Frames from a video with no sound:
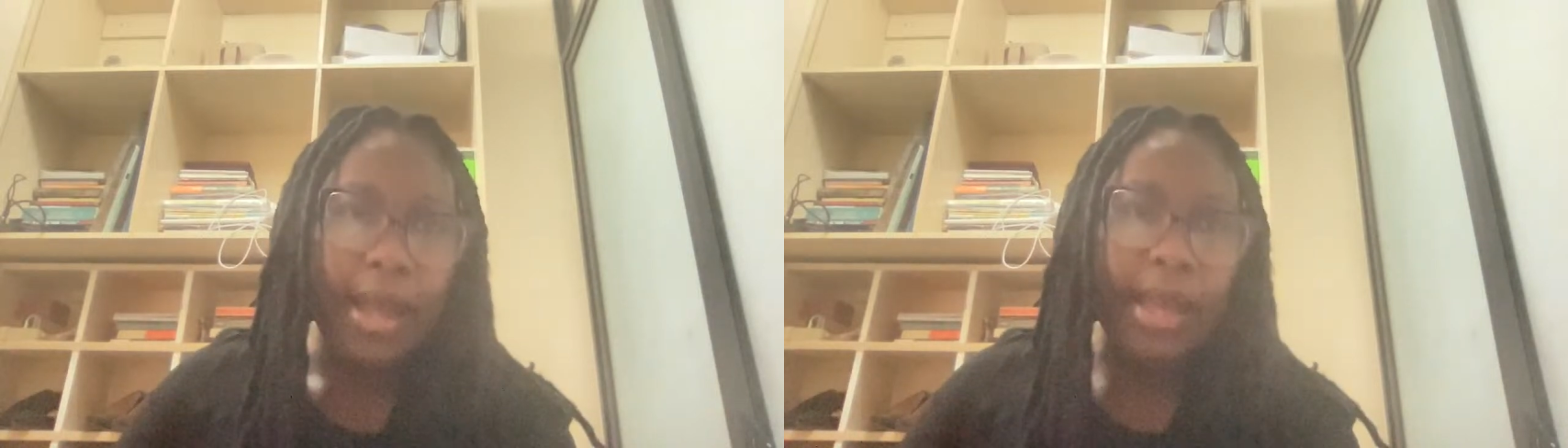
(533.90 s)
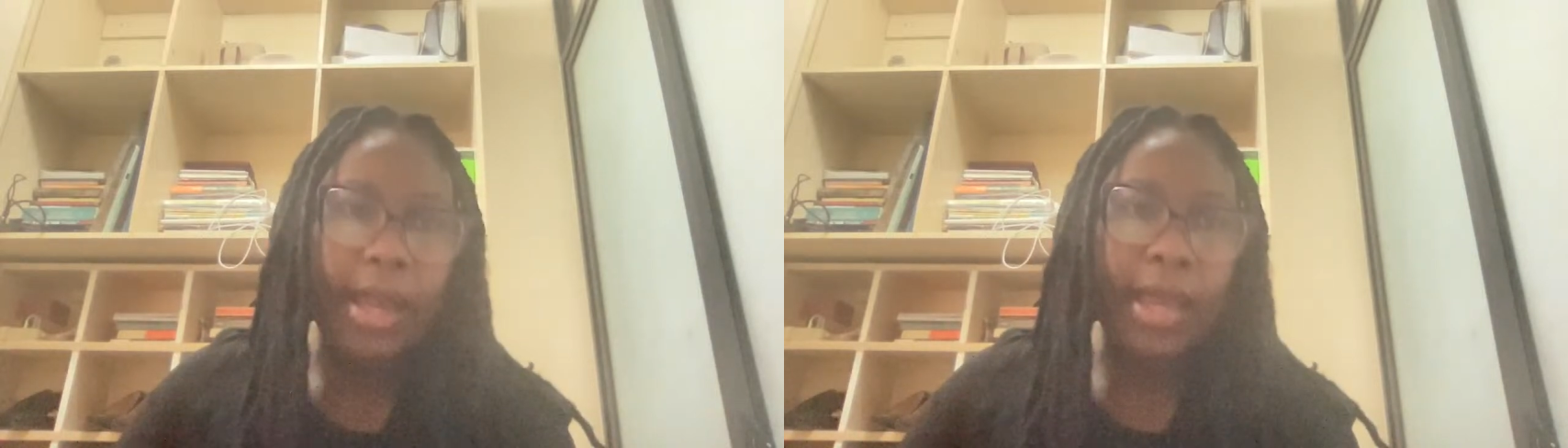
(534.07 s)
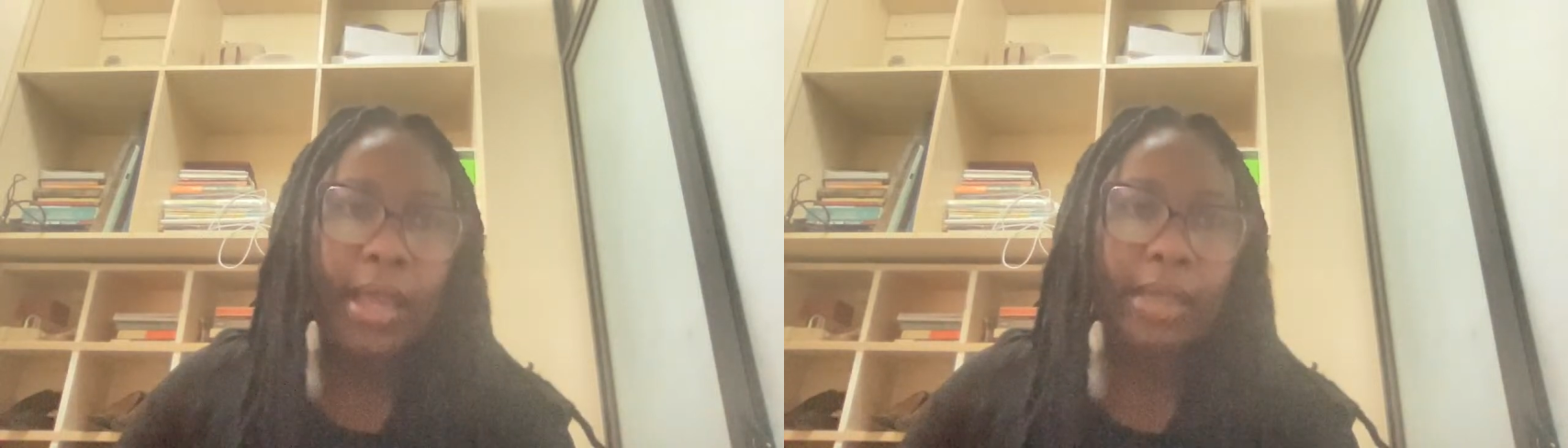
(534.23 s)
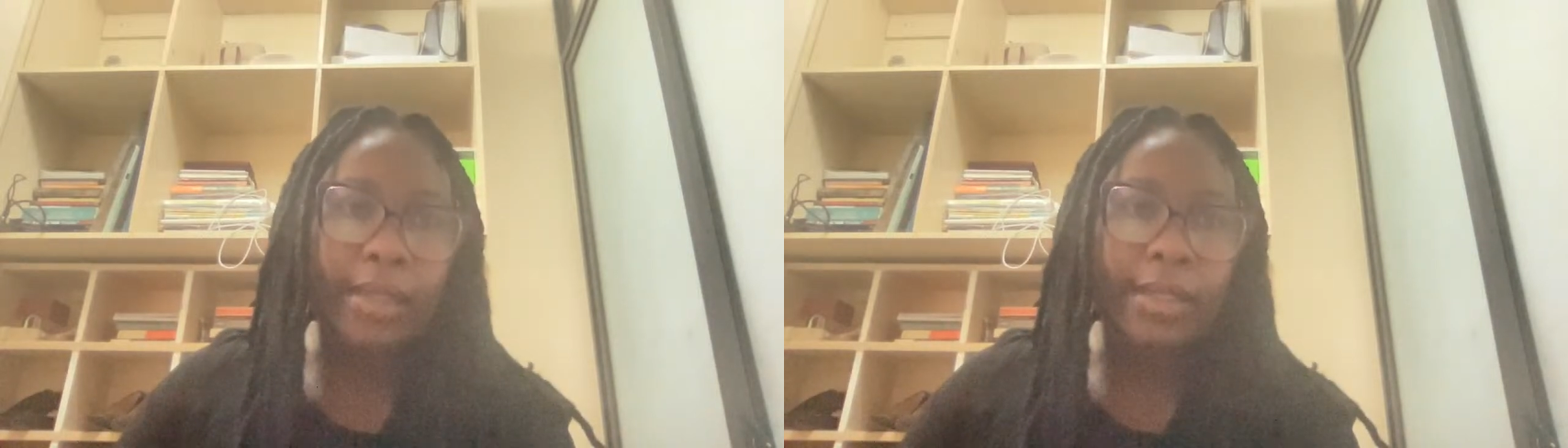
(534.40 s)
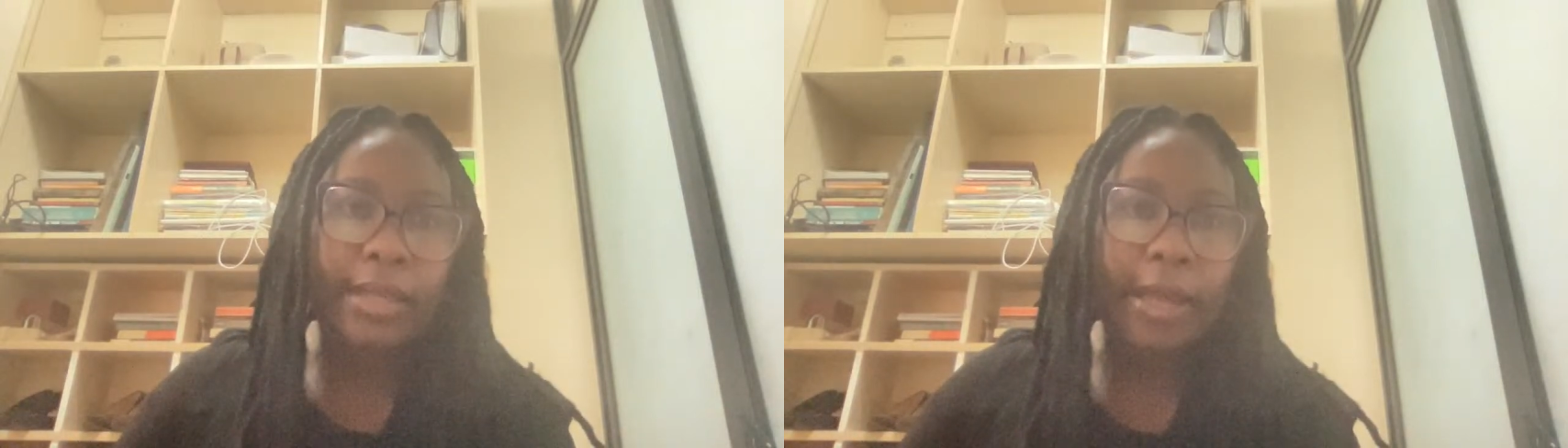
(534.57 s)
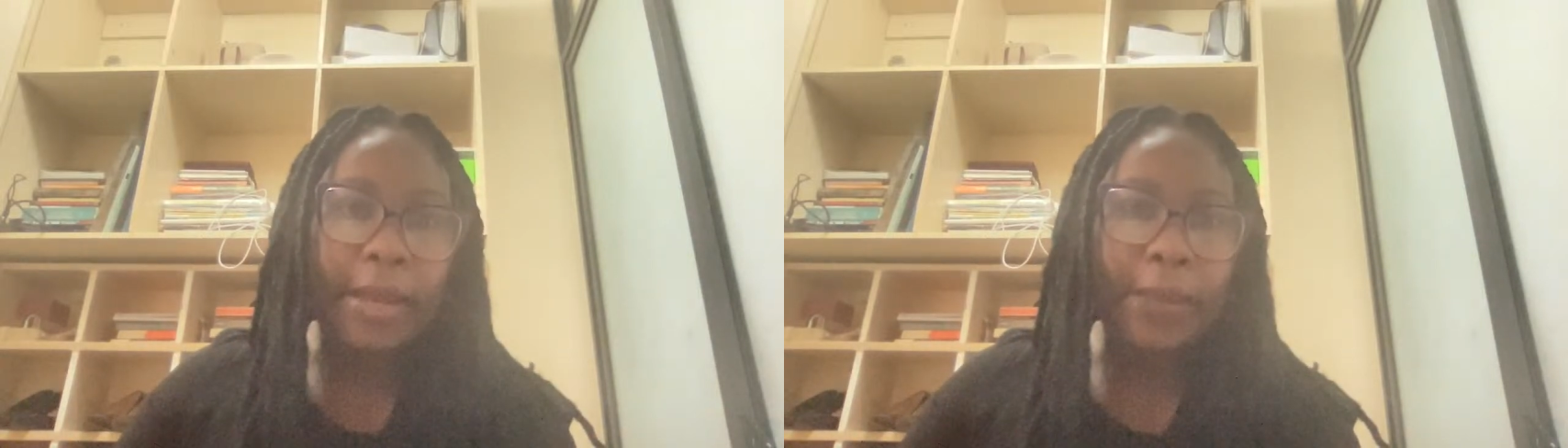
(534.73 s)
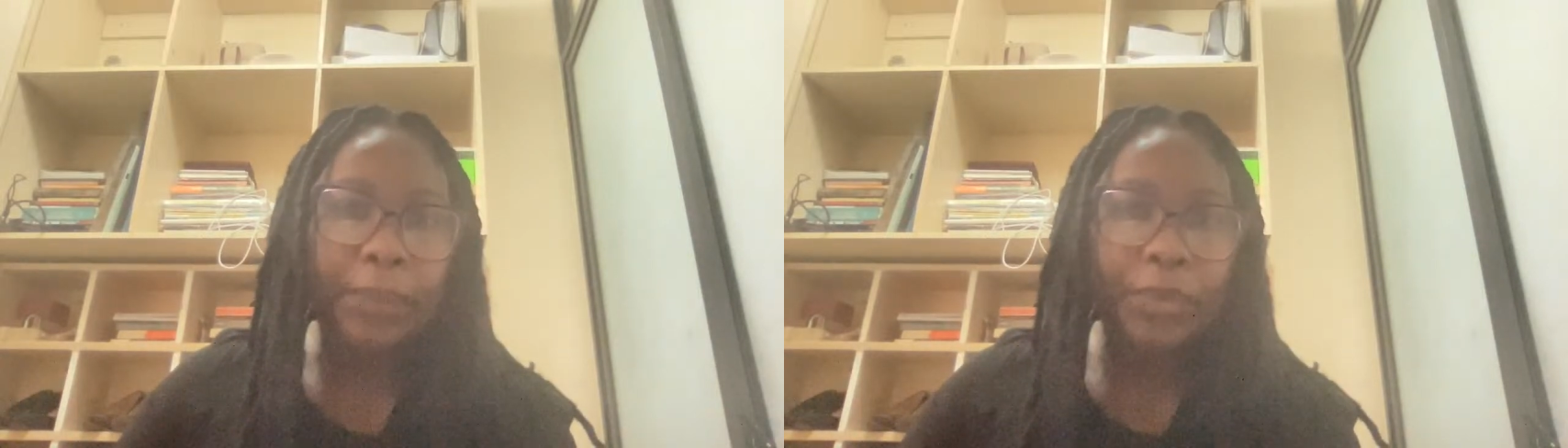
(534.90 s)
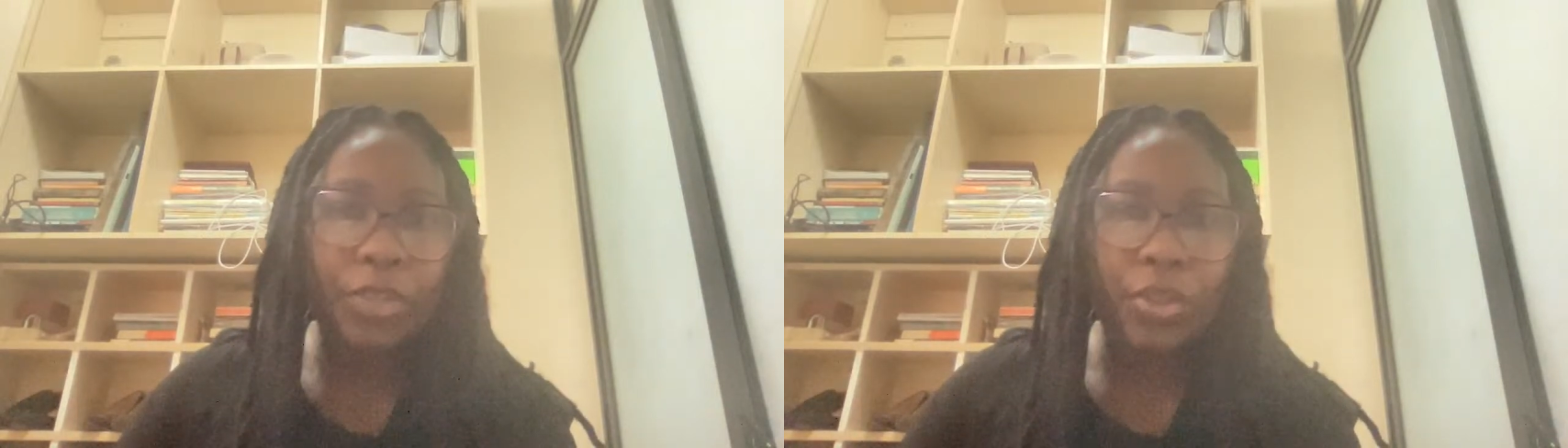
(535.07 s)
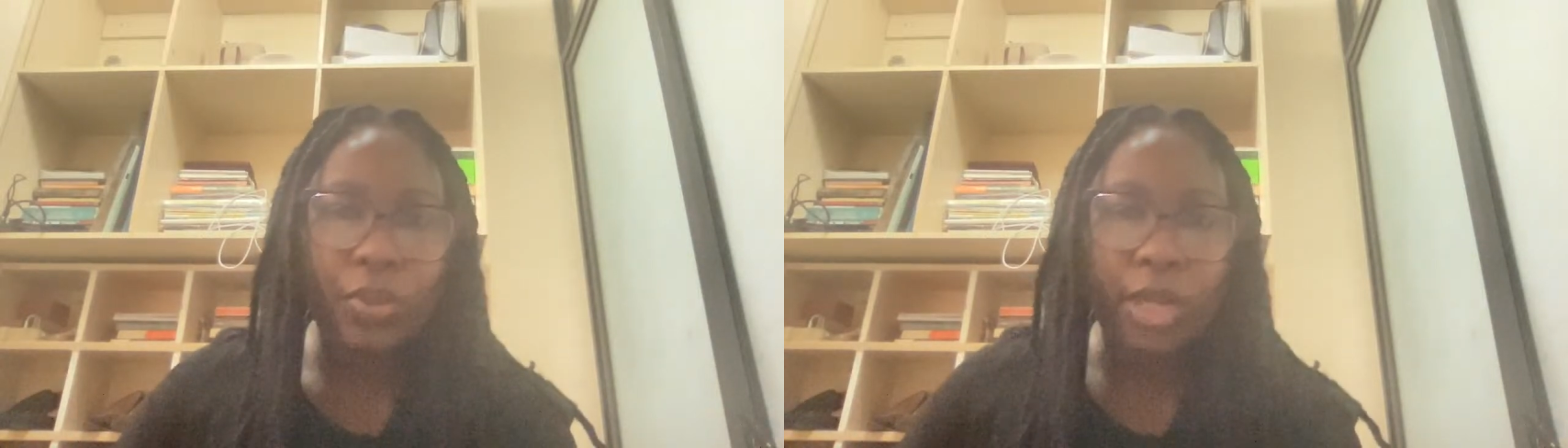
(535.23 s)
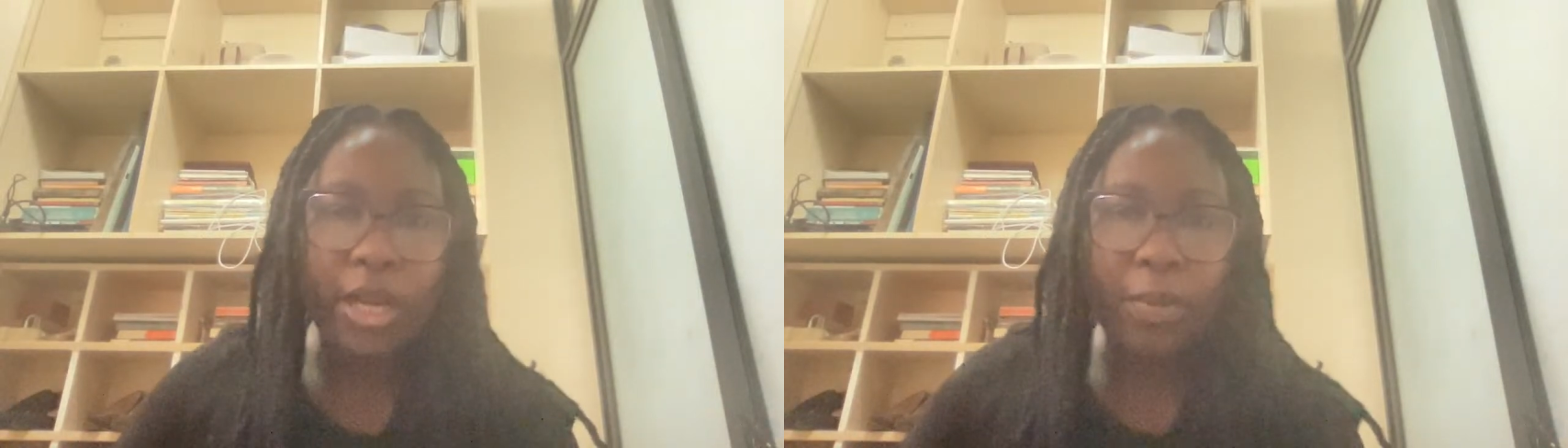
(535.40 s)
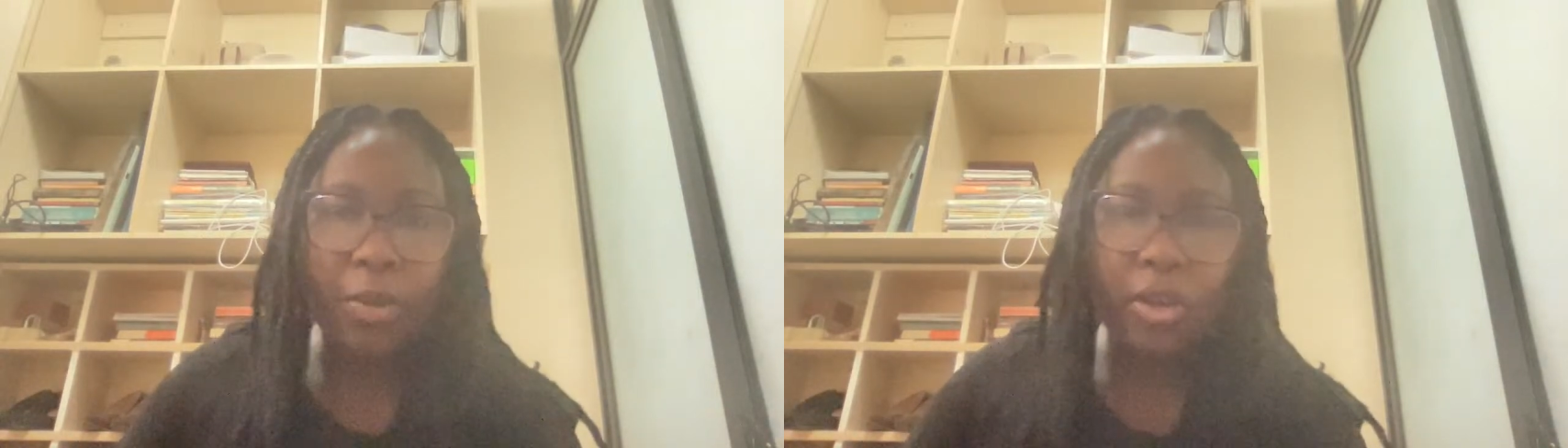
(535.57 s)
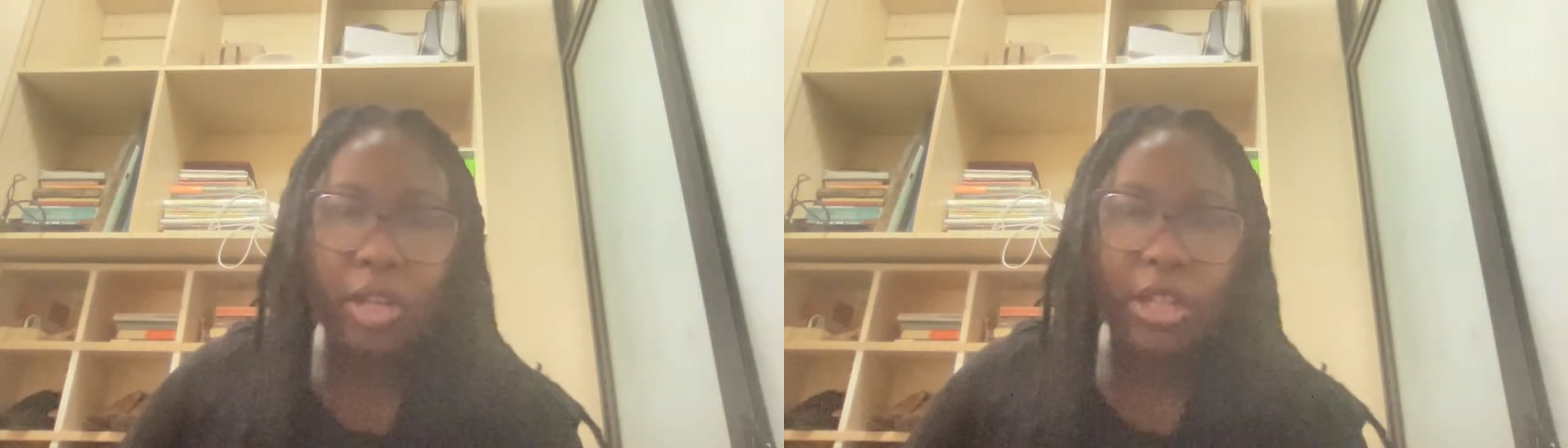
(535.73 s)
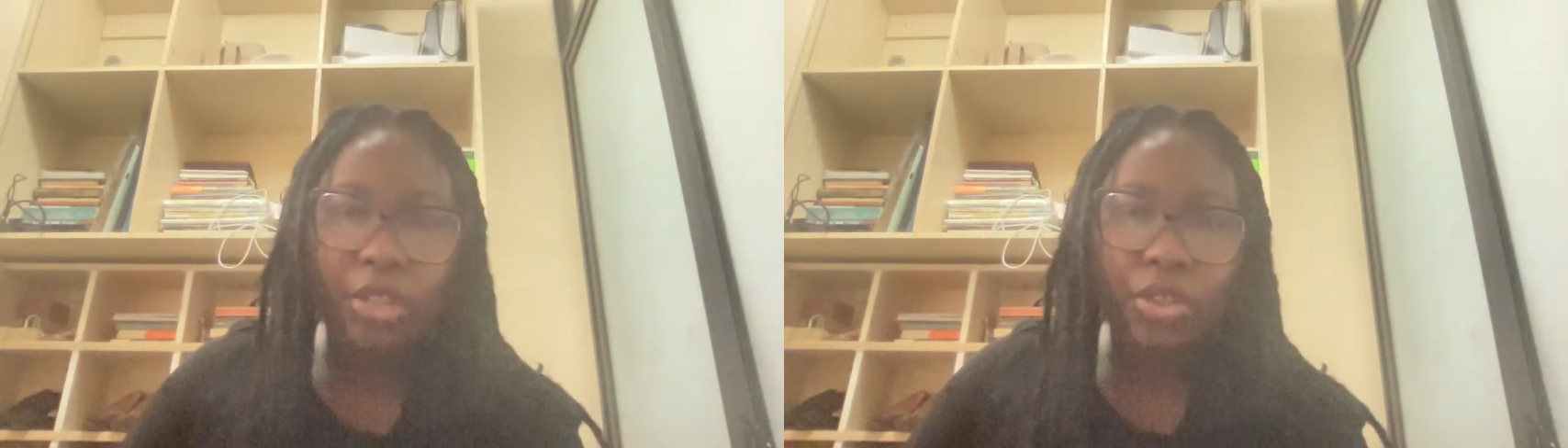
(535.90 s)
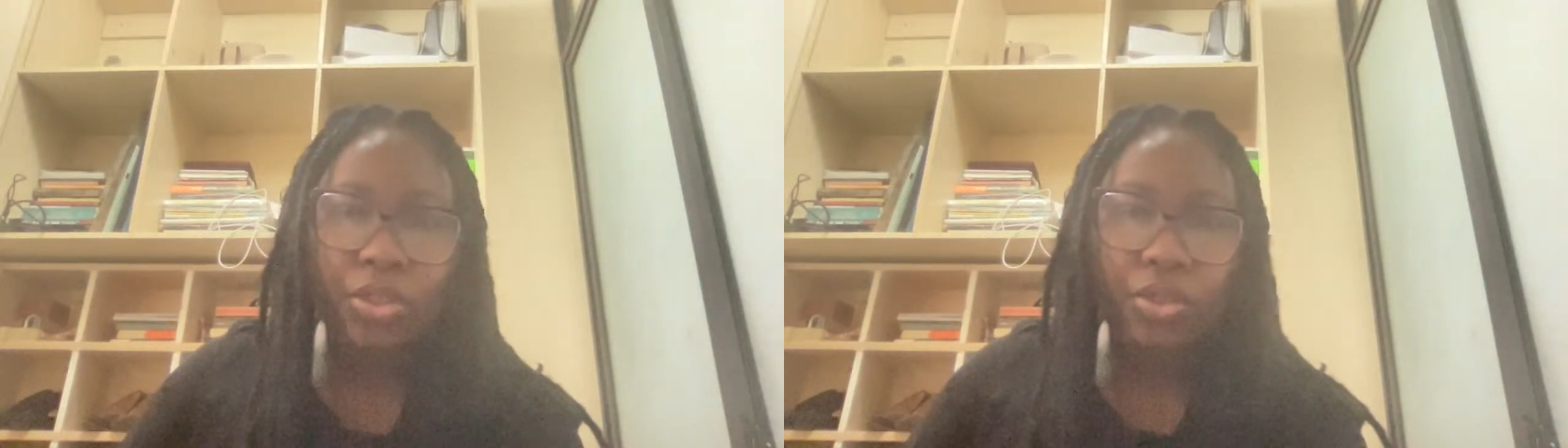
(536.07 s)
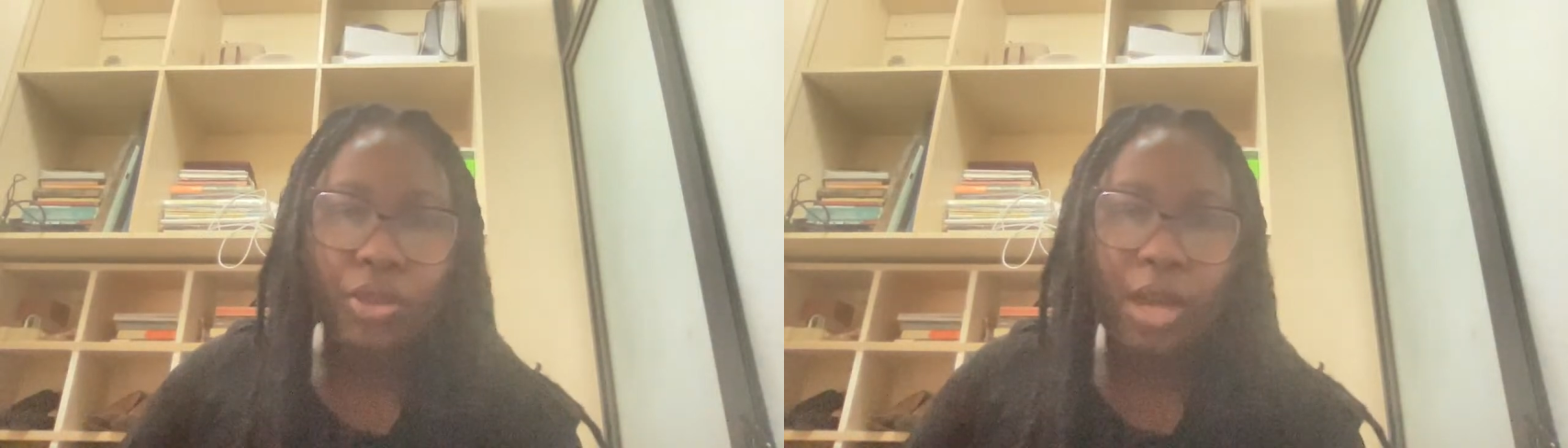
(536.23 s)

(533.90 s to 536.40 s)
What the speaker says: And so what I'm gonna do,